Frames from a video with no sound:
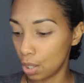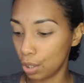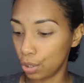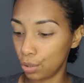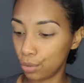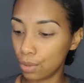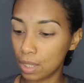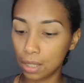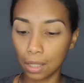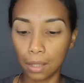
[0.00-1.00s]

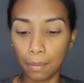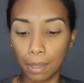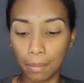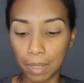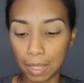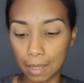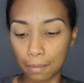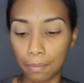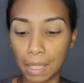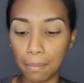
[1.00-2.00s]
use the
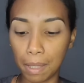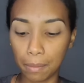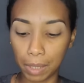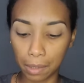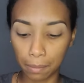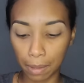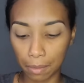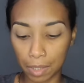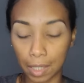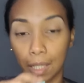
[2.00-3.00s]
Maybelline
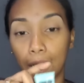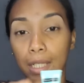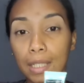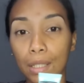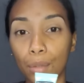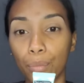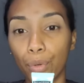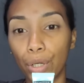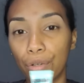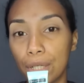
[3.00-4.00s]
Baby Skin Instant
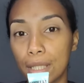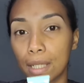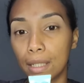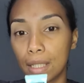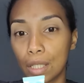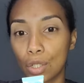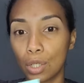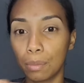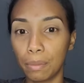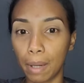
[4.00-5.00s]
Pore Eraser, and this is going
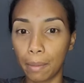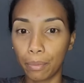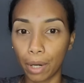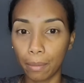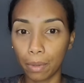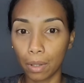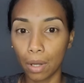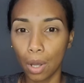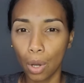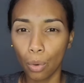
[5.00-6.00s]
to be my primer.
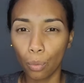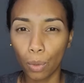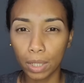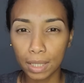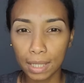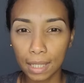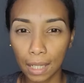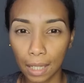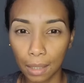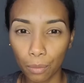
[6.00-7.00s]
What's the
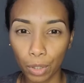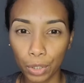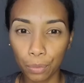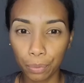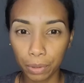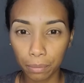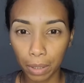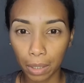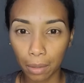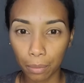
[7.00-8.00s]
aim when you put
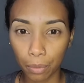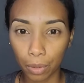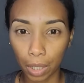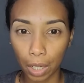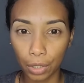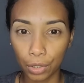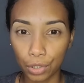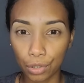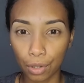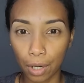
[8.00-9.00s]
makeup on? Are you
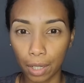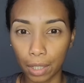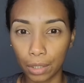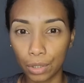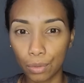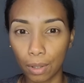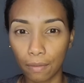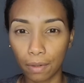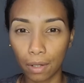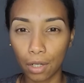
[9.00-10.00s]
trying to
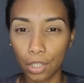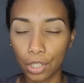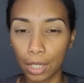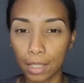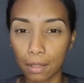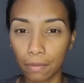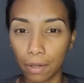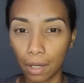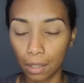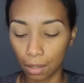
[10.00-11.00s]
have a contrast of
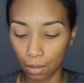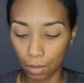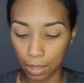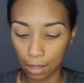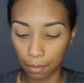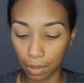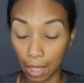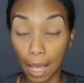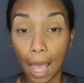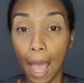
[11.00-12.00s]
color or
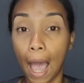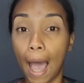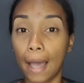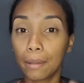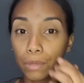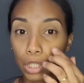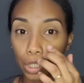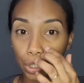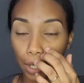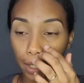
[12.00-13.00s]
something? I am
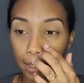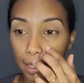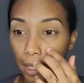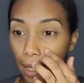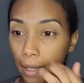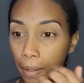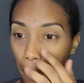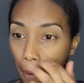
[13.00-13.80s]
just trying to like